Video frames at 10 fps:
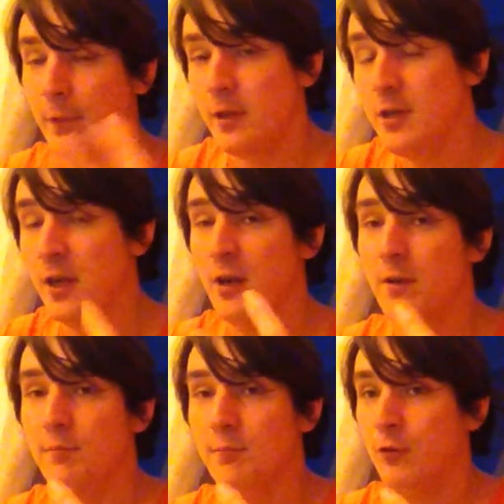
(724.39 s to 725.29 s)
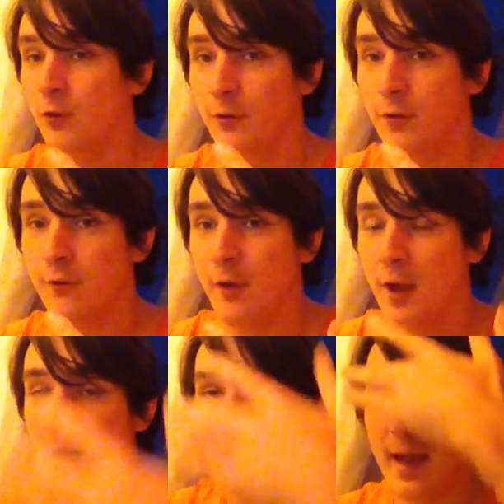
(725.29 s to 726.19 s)
You can sort of
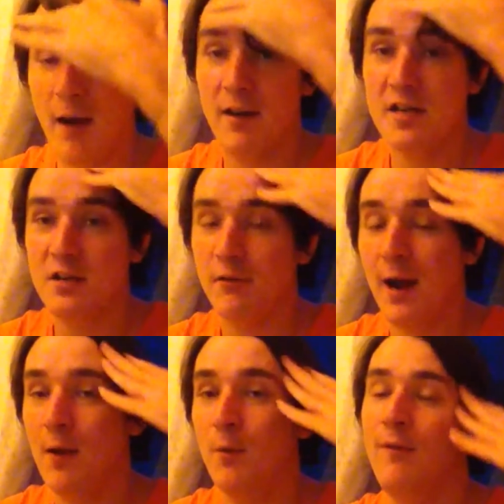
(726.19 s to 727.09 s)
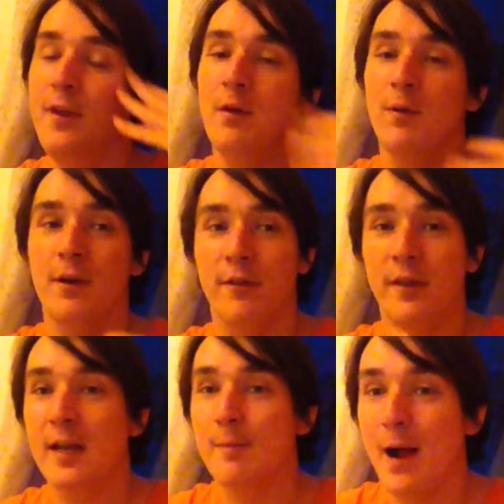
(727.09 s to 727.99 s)
carry it around with you and
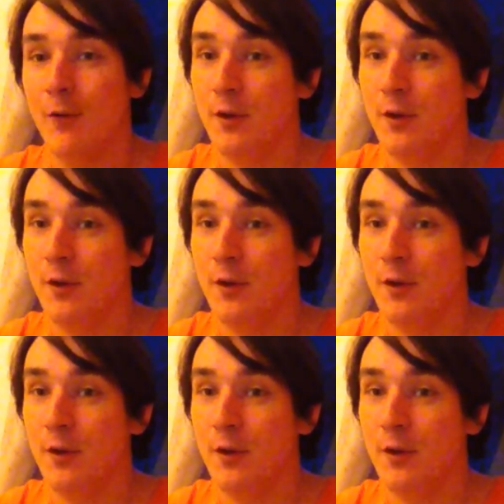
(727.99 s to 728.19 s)
think about